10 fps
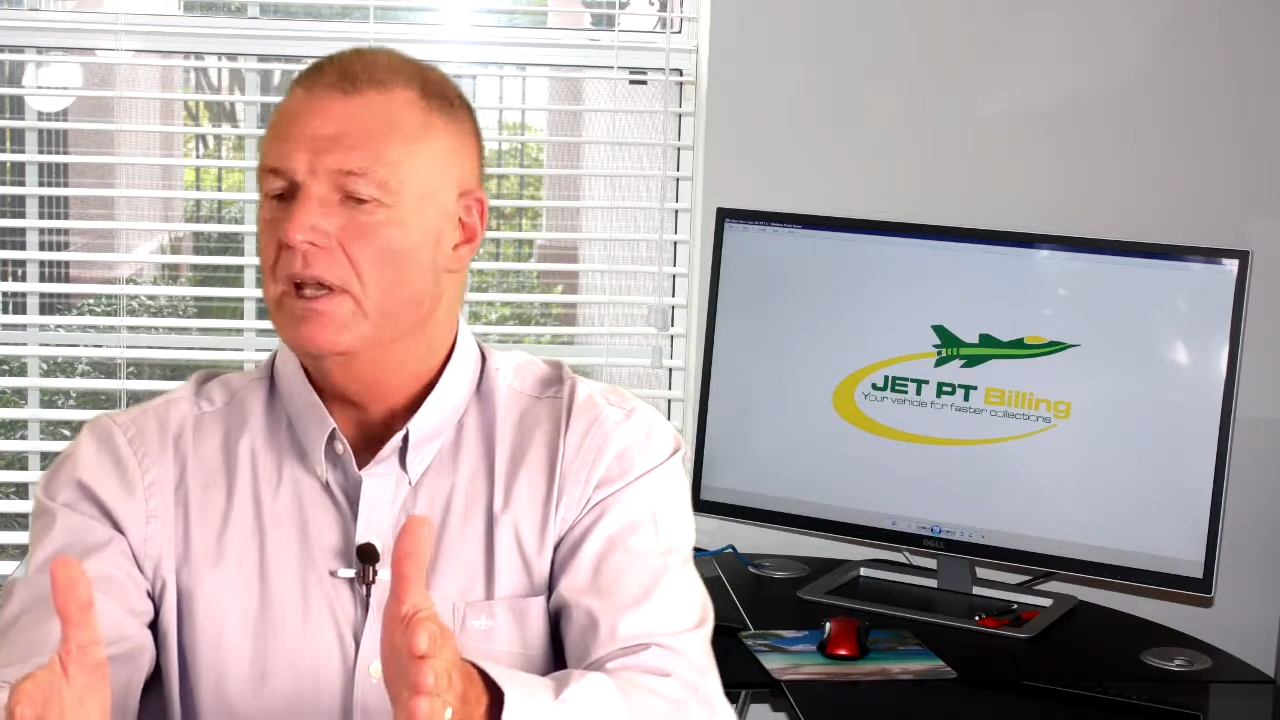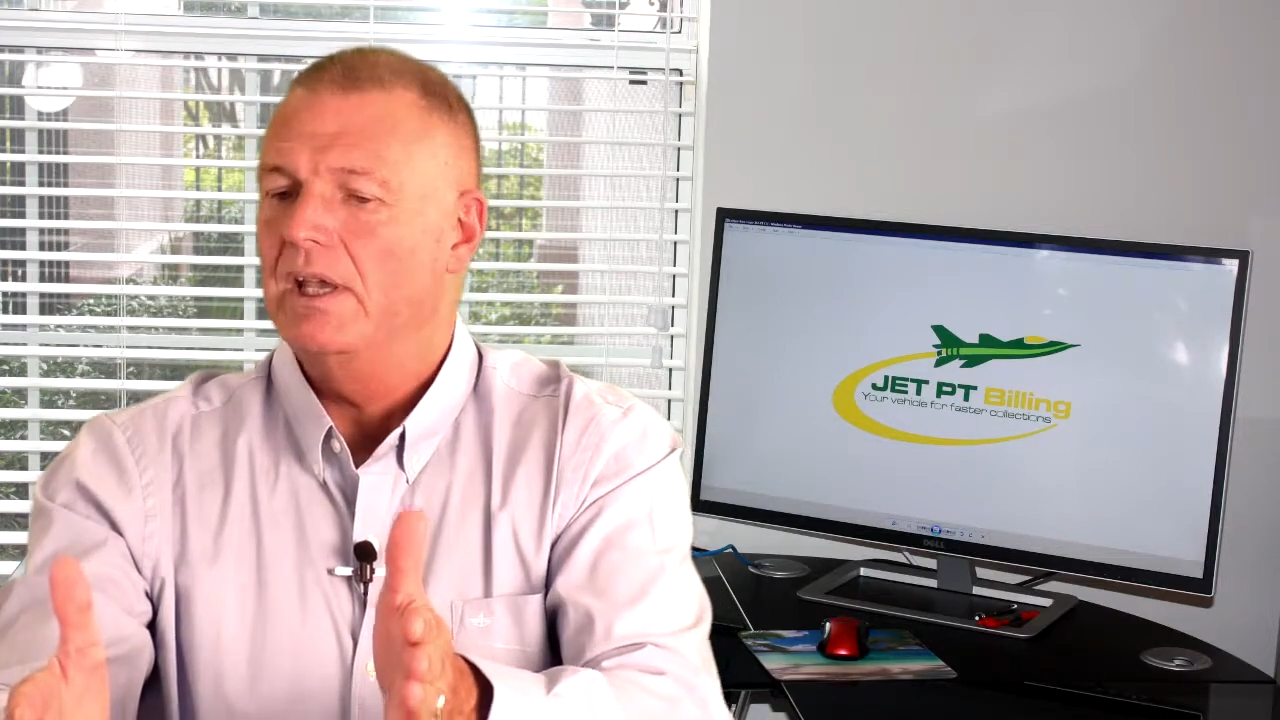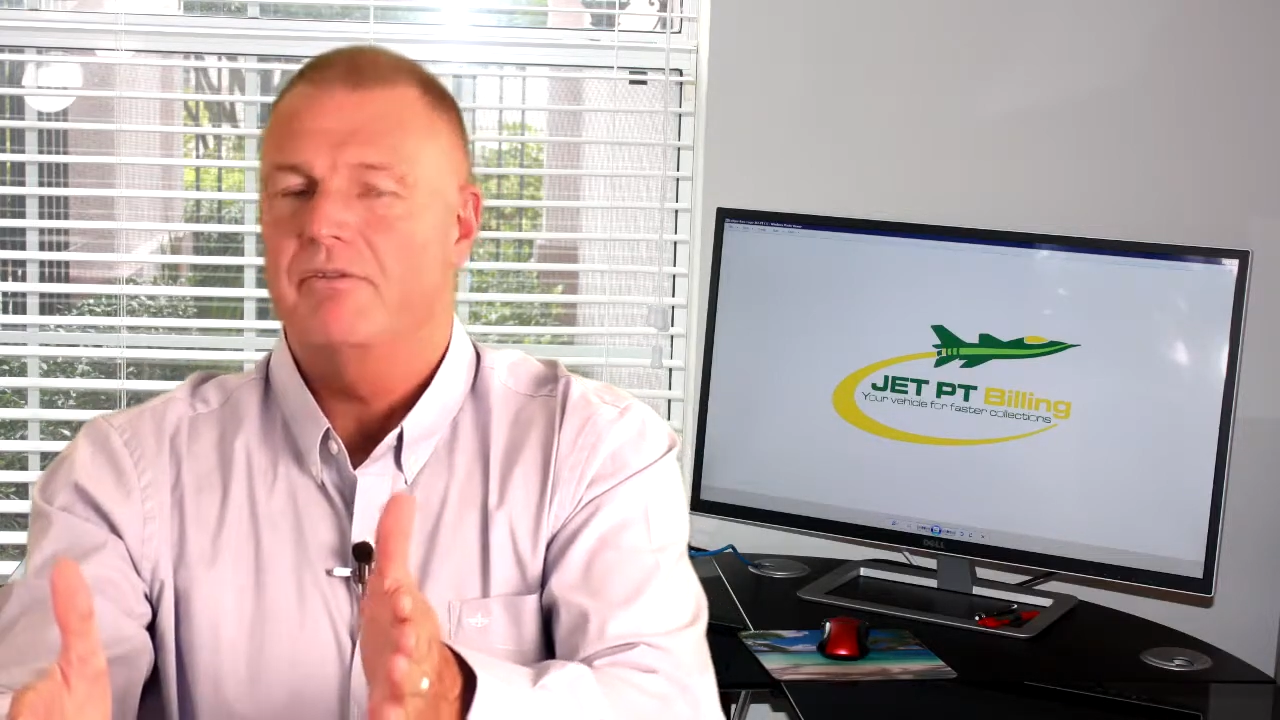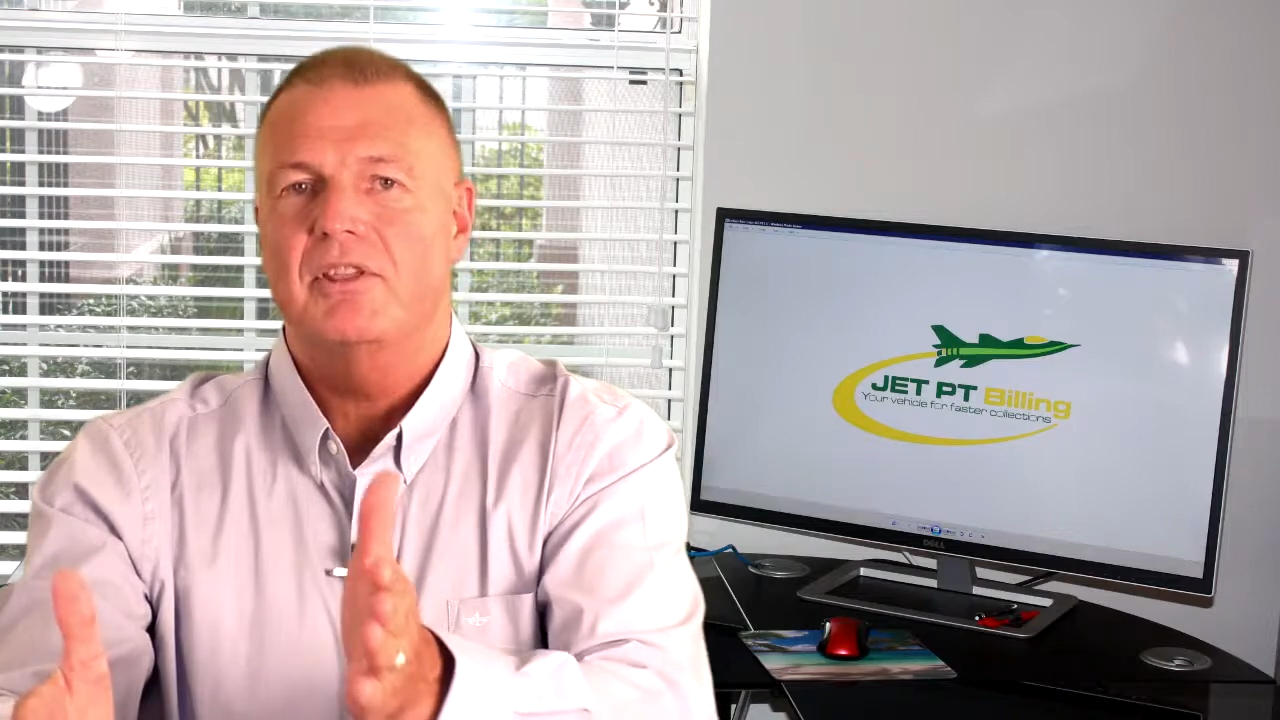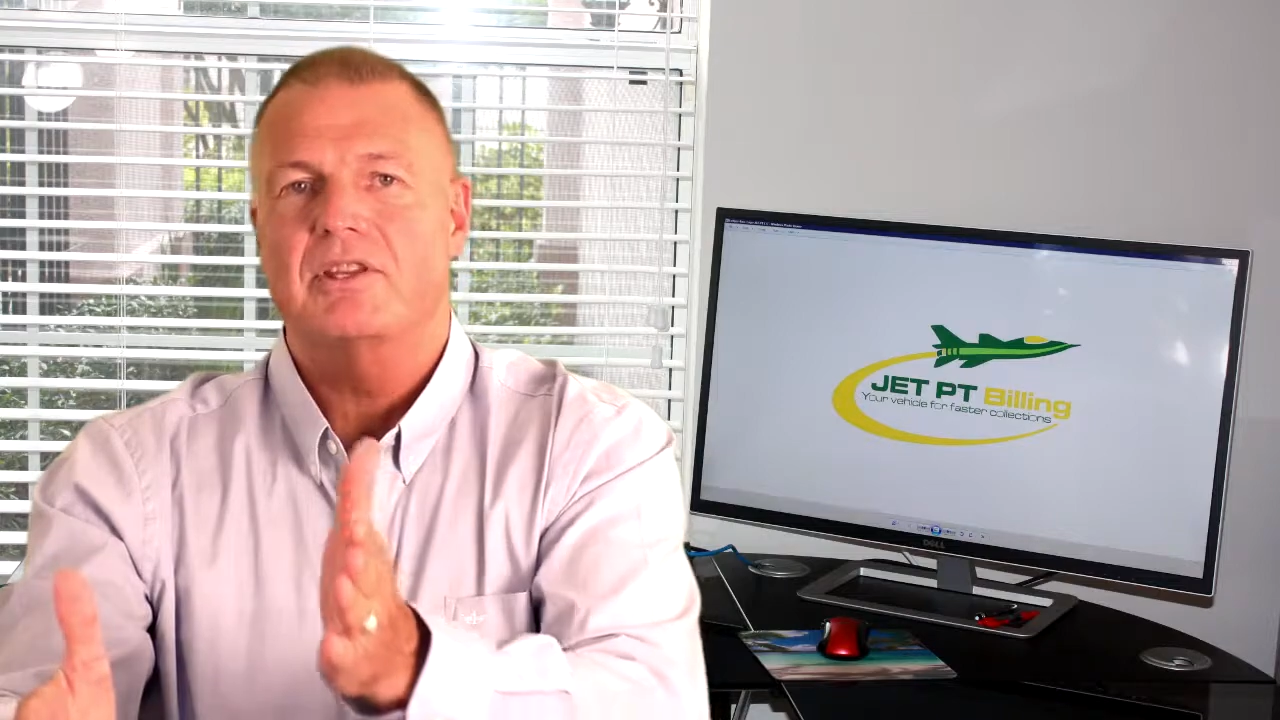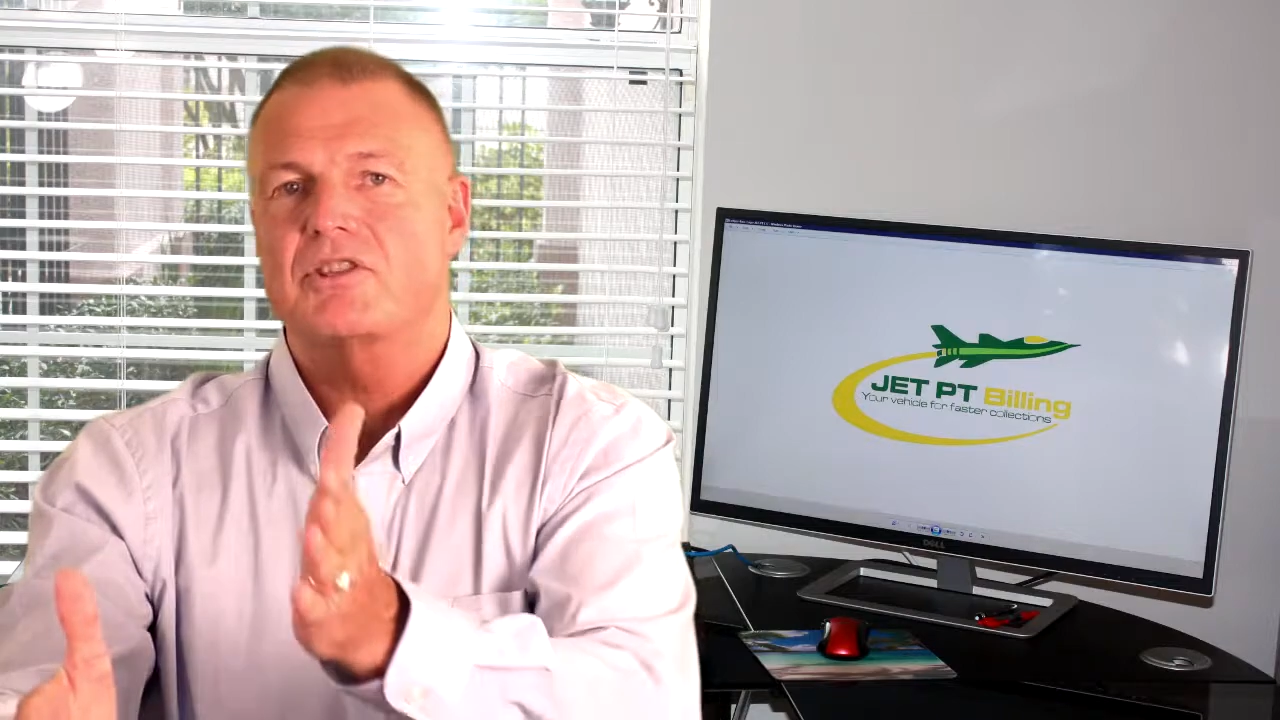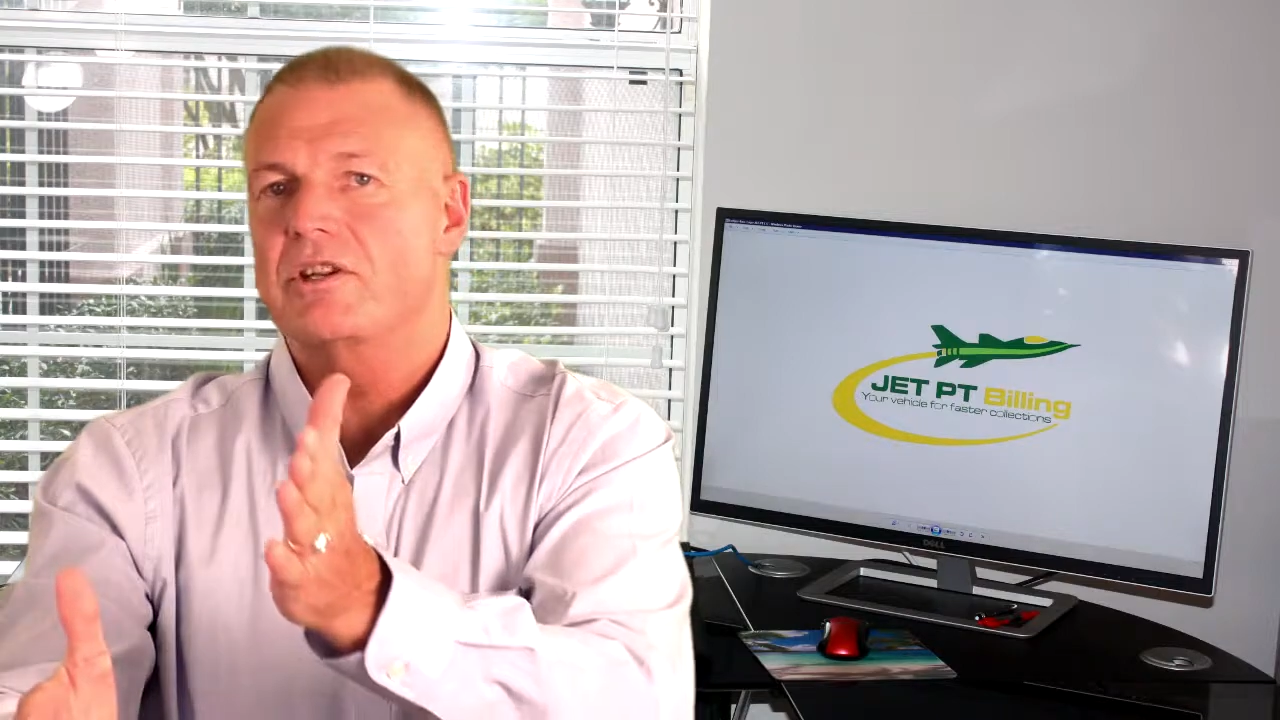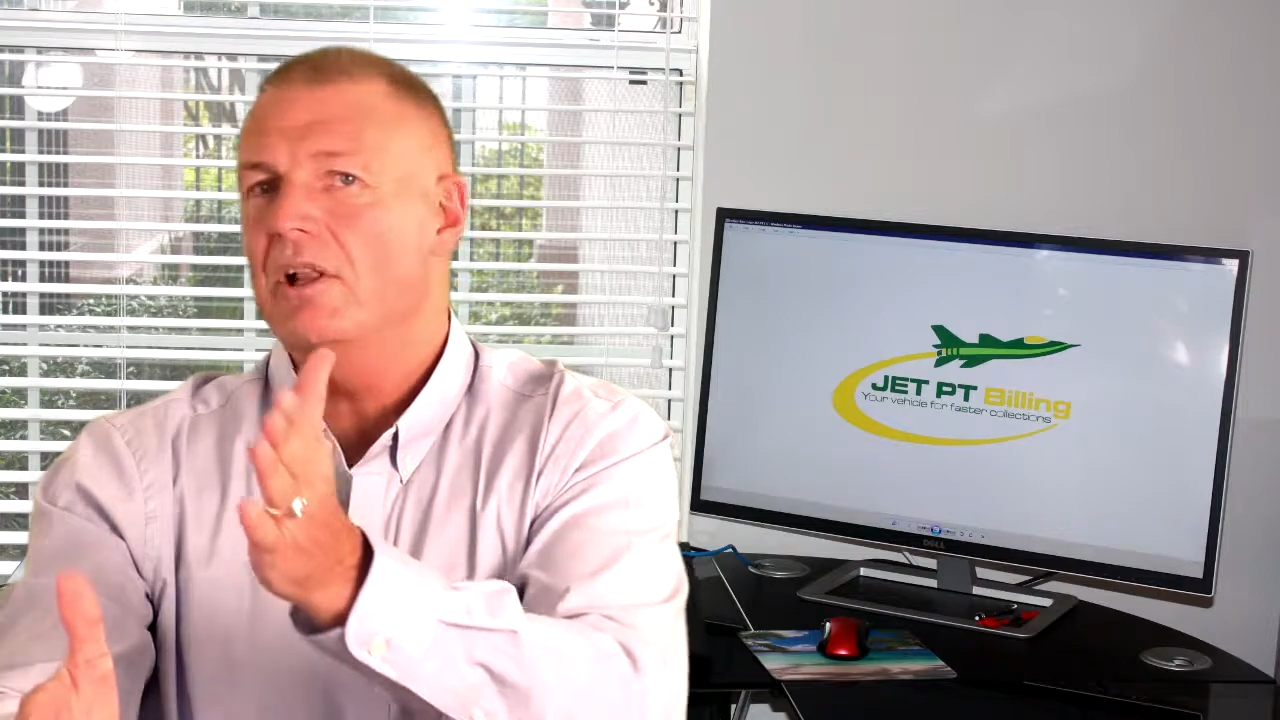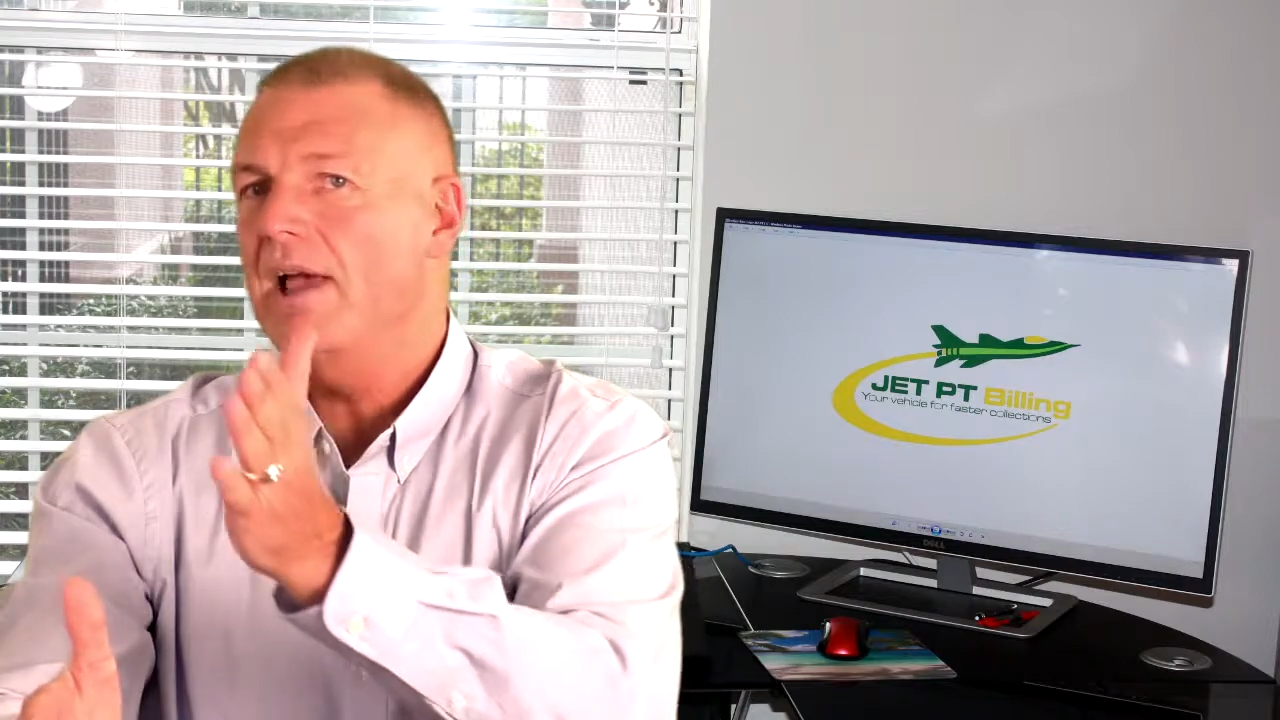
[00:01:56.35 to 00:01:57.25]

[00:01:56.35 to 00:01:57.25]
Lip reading: If they still